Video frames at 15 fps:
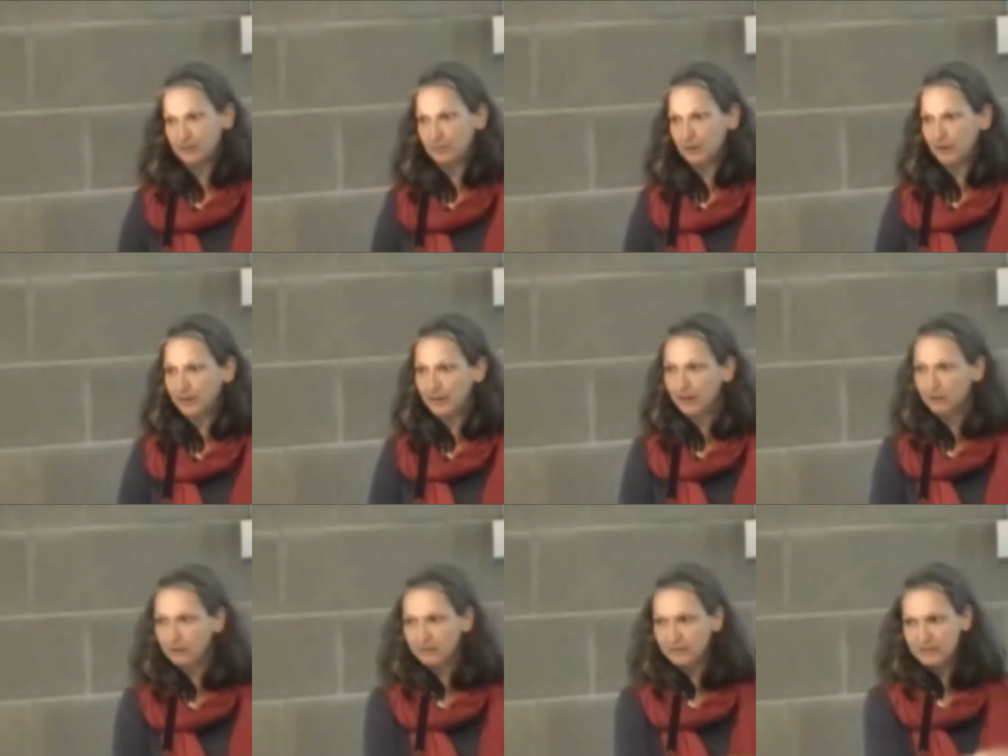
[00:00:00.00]
but I
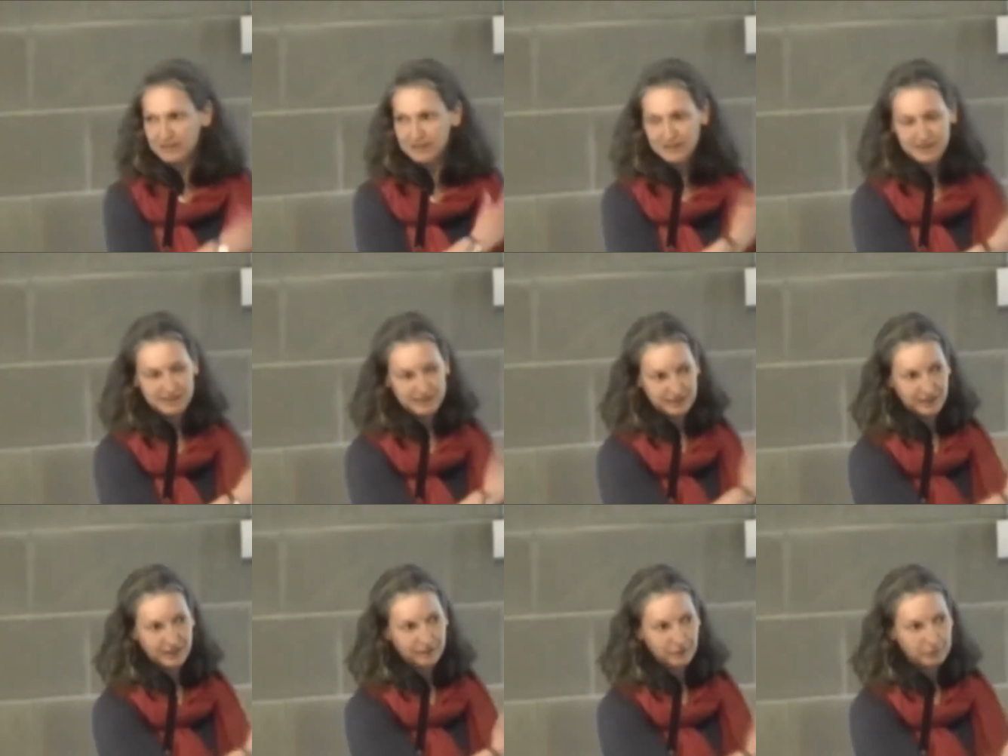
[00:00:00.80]
think this is a
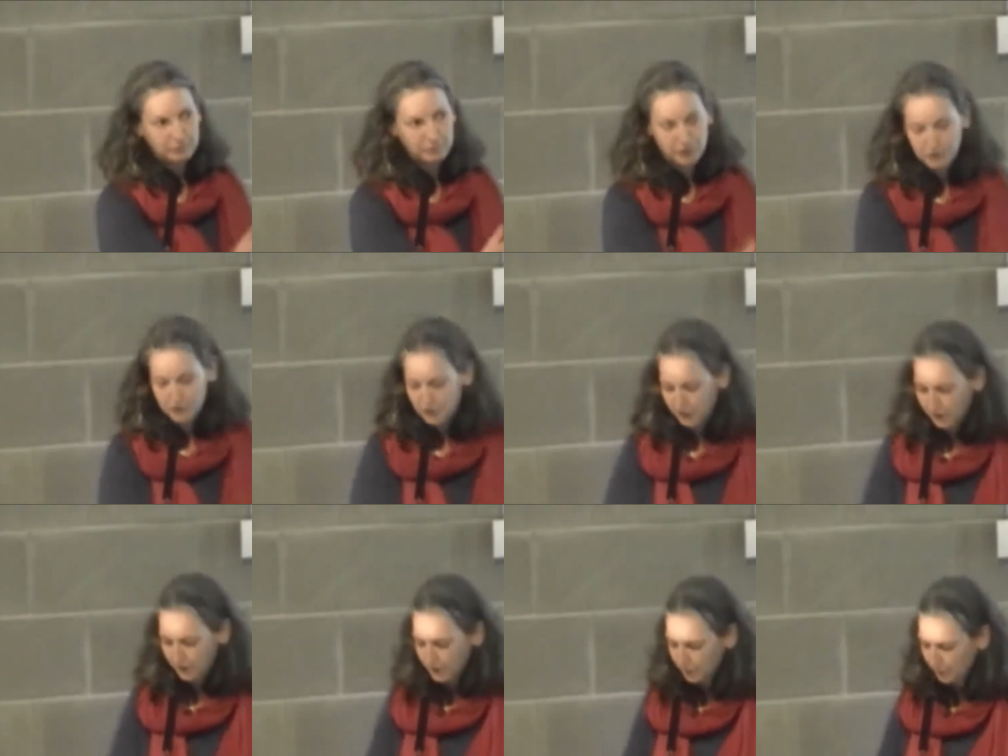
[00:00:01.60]
kind of an approach you
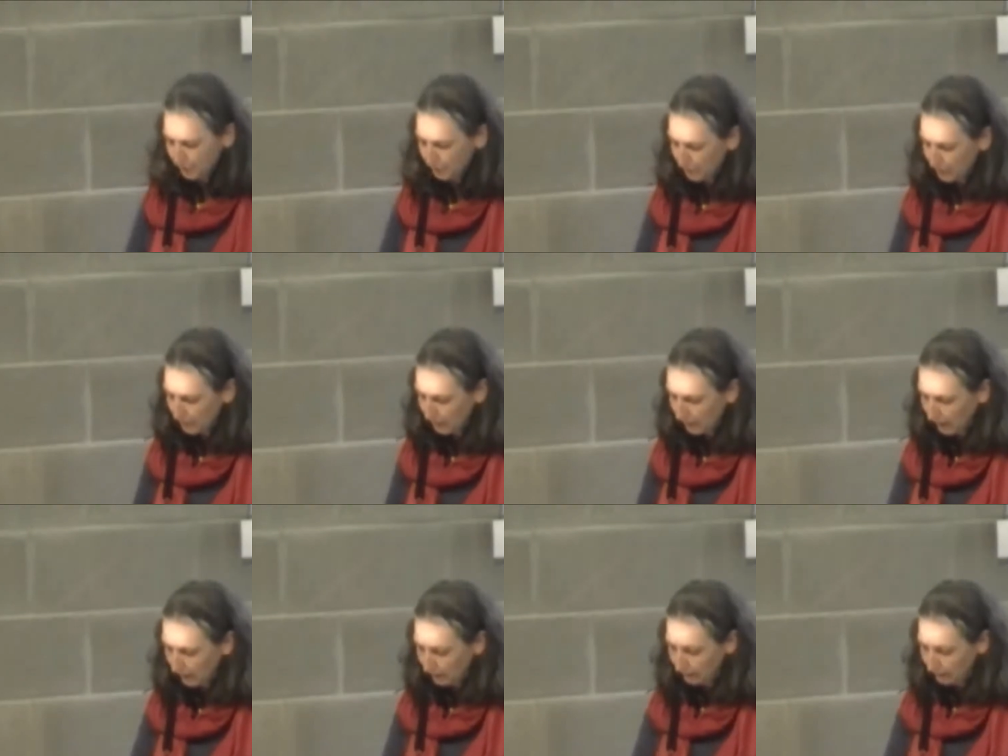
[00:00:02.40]
can sort of apply